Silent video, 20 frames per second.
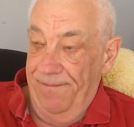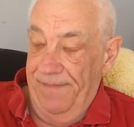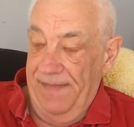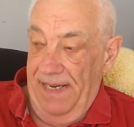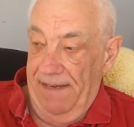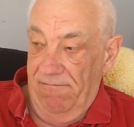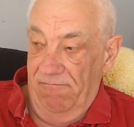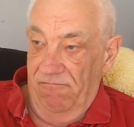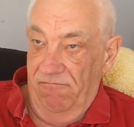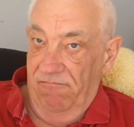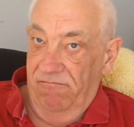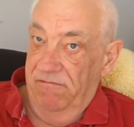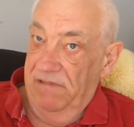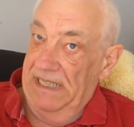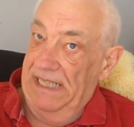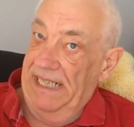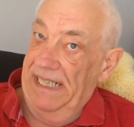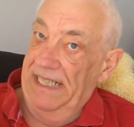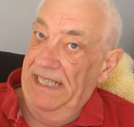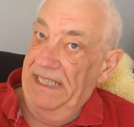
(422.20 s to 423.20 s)

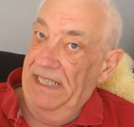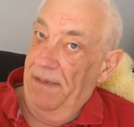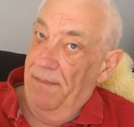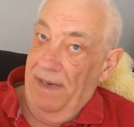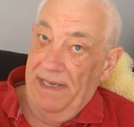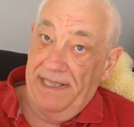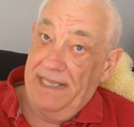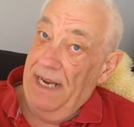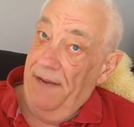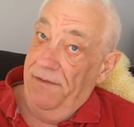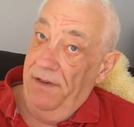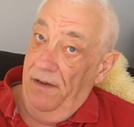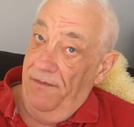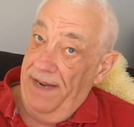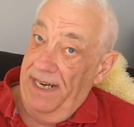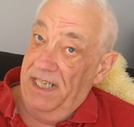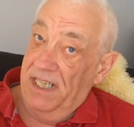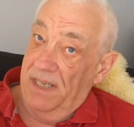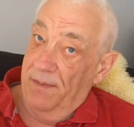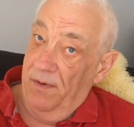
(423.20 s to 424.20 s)
Well, you must have your
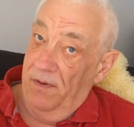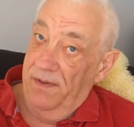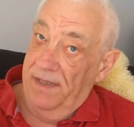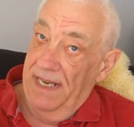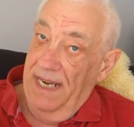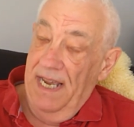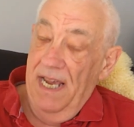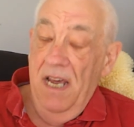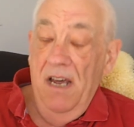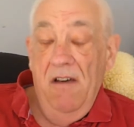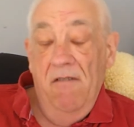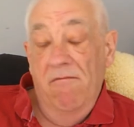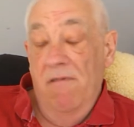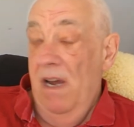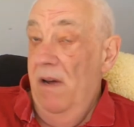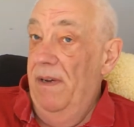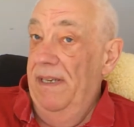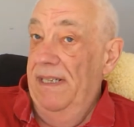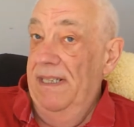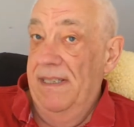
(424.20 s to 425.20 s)
vegetables.
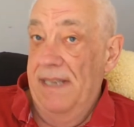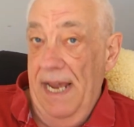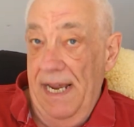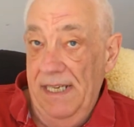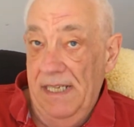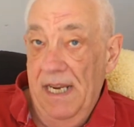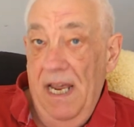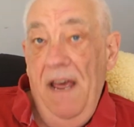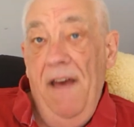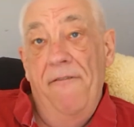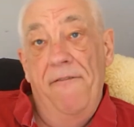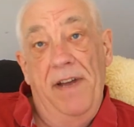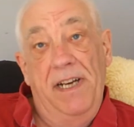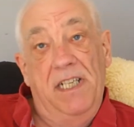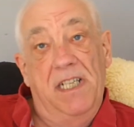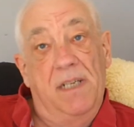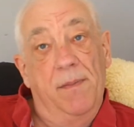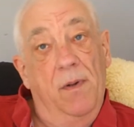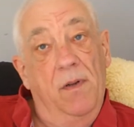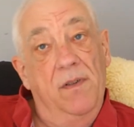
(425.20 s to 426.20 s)
Rowan says
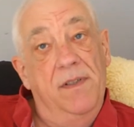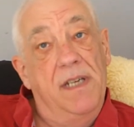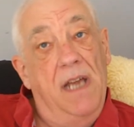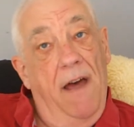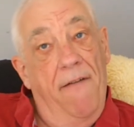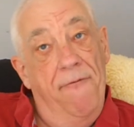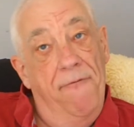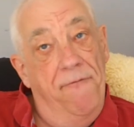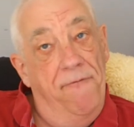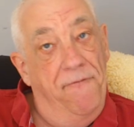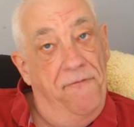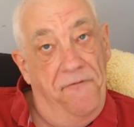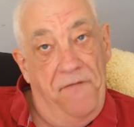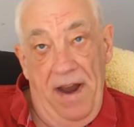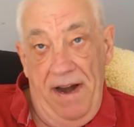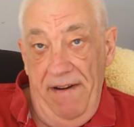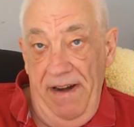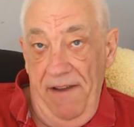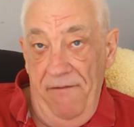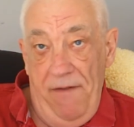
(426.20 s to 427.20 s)
vegetables are
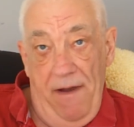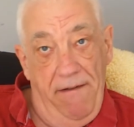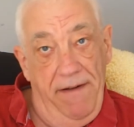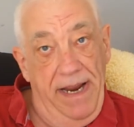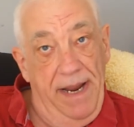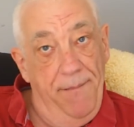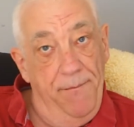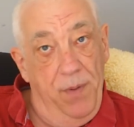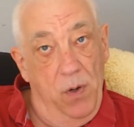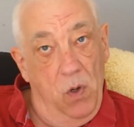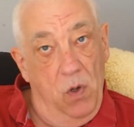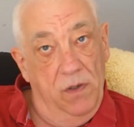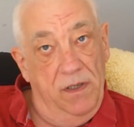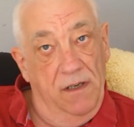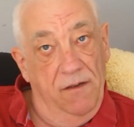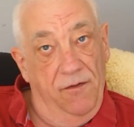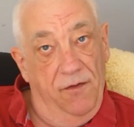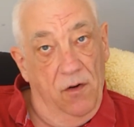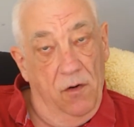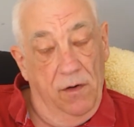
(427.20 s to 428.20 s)
very, very
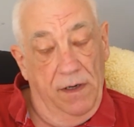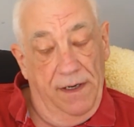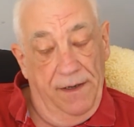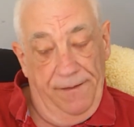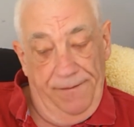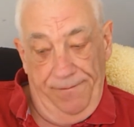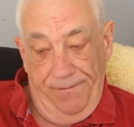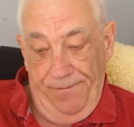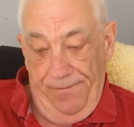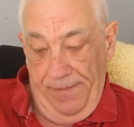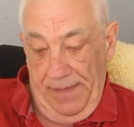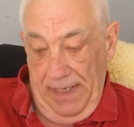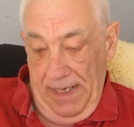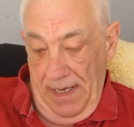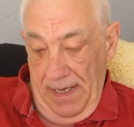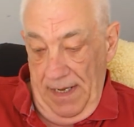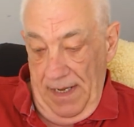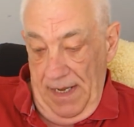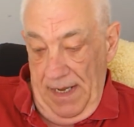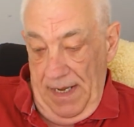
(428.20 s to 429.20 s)
important for you.
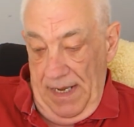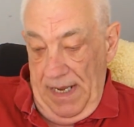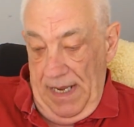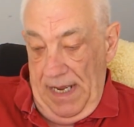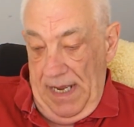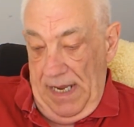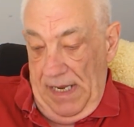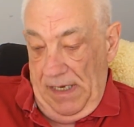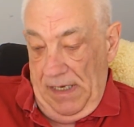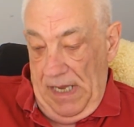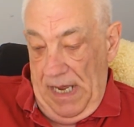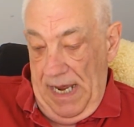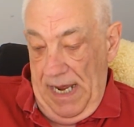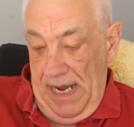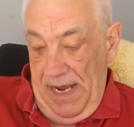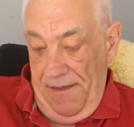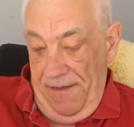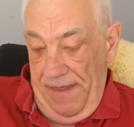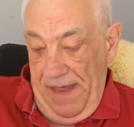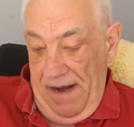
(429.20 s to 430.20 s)

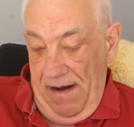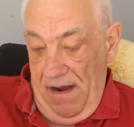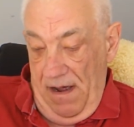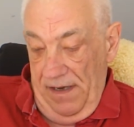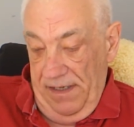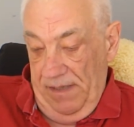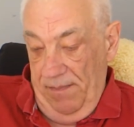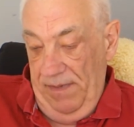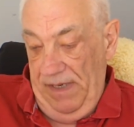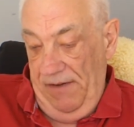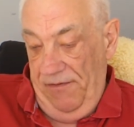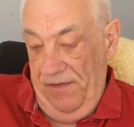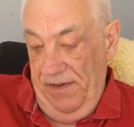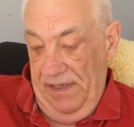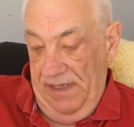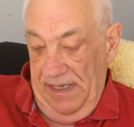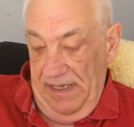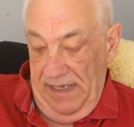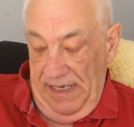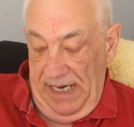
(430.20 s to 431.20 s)
There are some
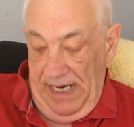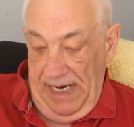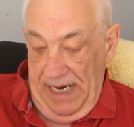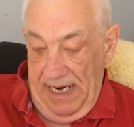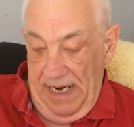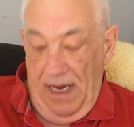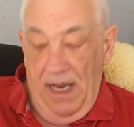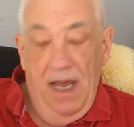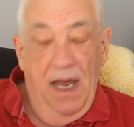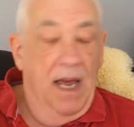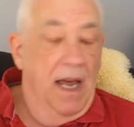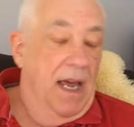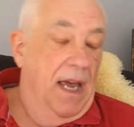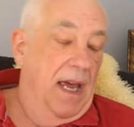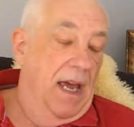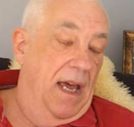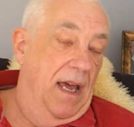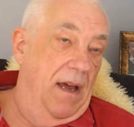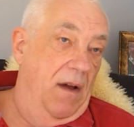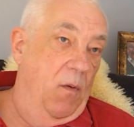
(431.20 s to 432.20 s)
differences here.
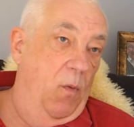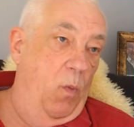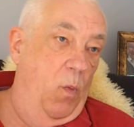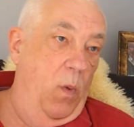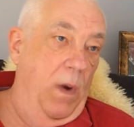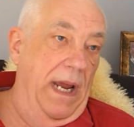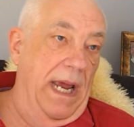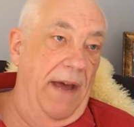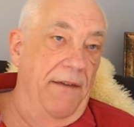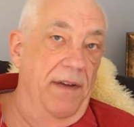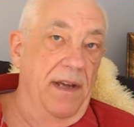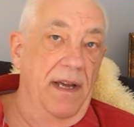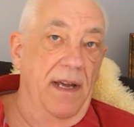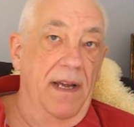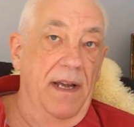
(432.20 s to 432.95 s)
We have